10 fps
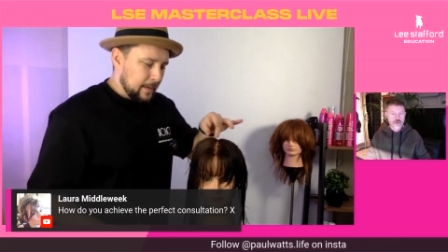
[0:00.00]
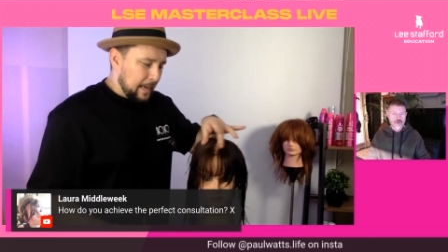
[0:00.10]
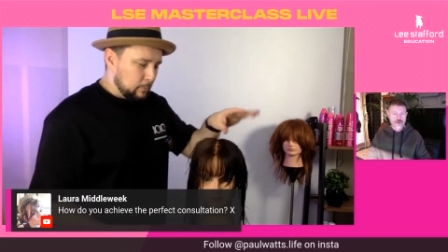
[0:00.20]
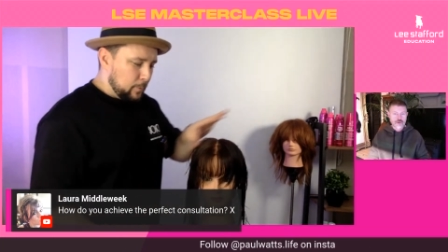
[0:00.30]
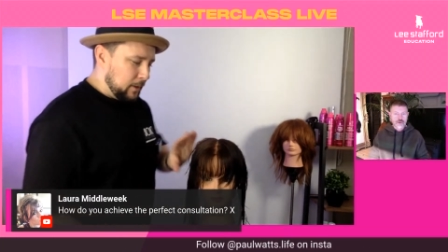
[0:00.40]

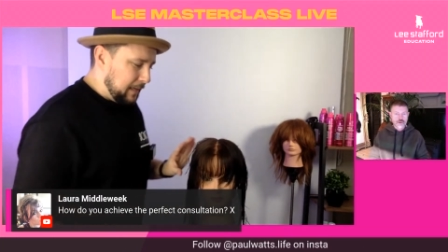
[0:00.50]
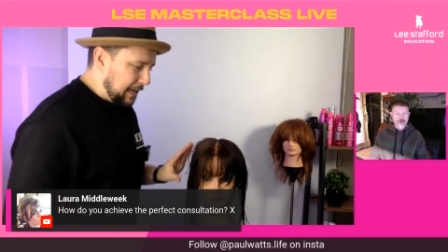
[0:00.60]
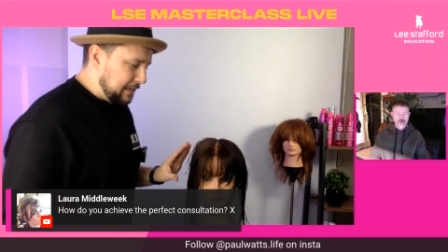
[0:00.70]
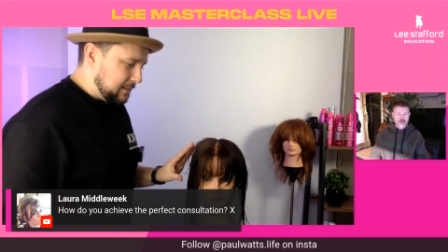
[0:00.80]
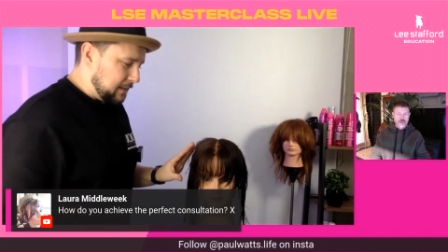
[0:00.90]
and we're putting
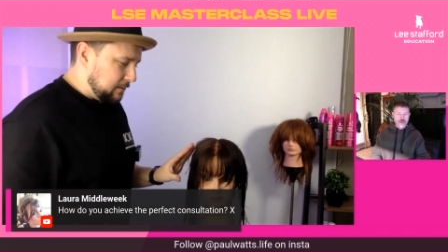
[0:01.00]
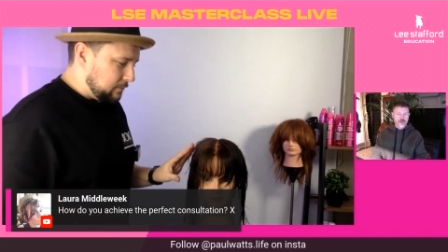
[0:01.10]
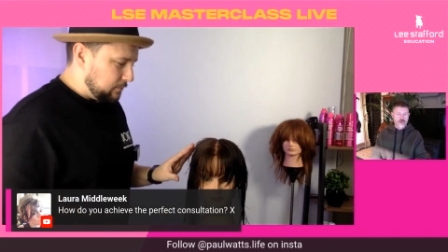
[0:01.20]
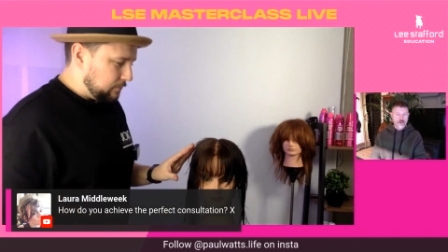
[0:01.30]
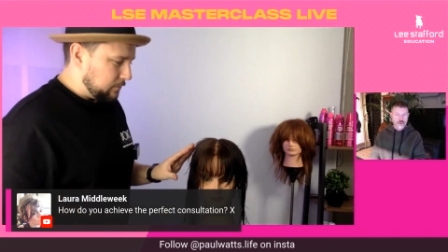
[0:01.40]
layers in,
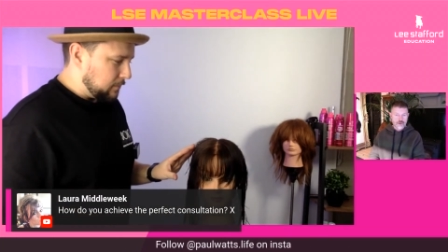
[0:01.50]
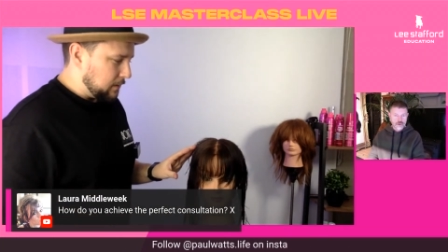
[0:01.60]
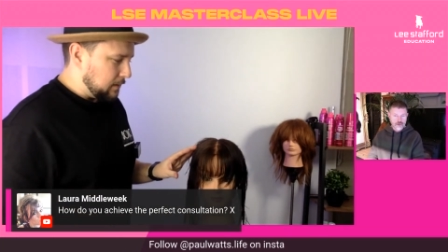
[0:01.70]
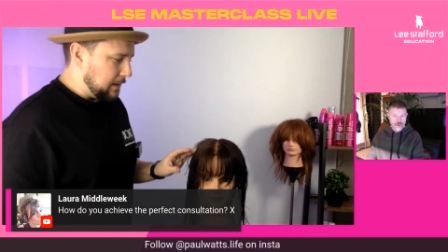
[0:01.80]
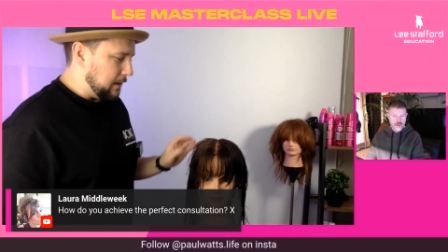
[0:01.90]

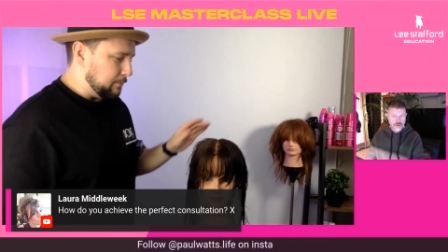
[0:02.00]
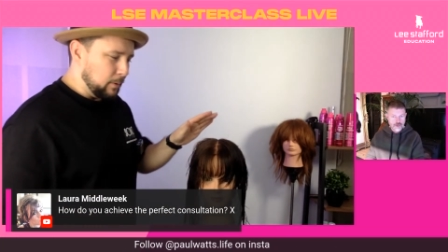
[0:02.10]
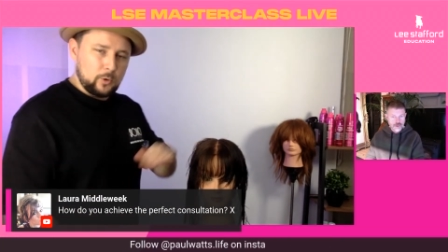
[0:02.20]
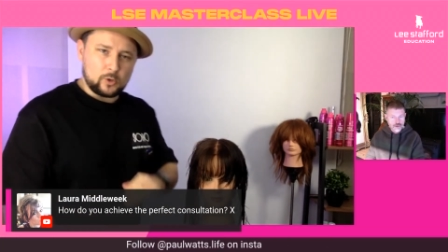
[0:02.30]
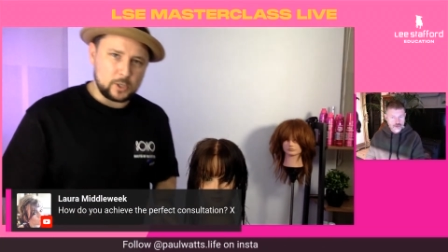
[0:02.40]
but
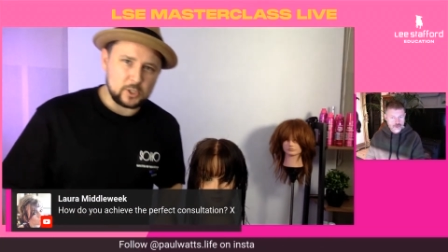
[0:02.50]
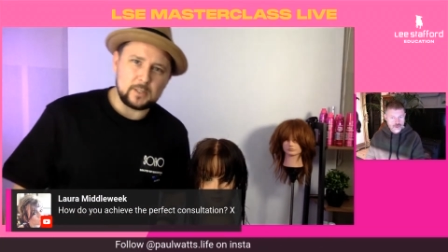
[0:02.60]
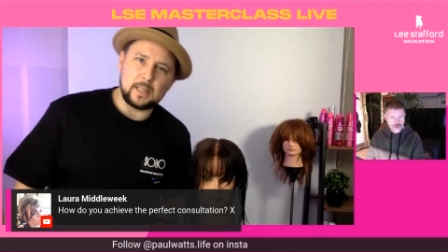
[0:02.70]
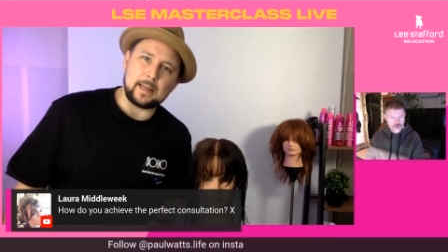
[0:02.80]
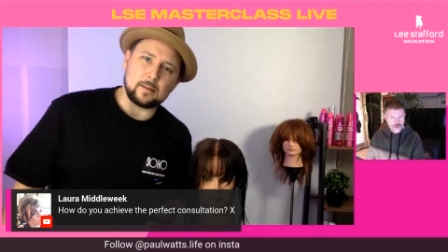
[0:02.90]
we're not touching
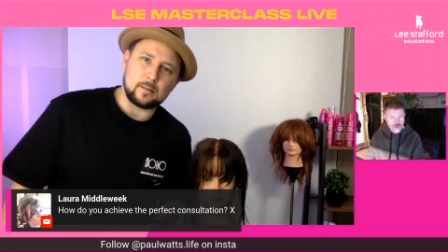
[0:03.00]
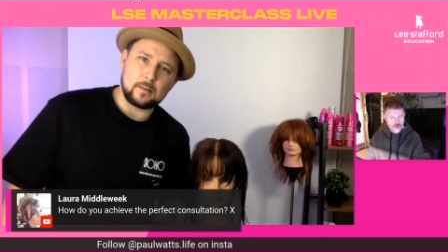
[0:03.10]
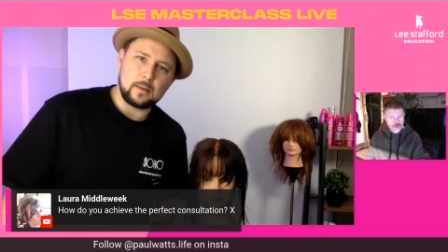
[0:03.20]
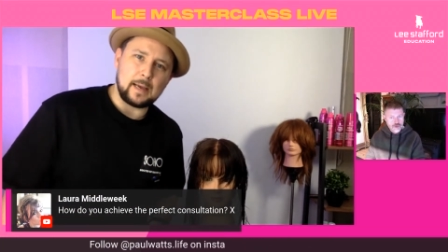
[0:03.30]
the length.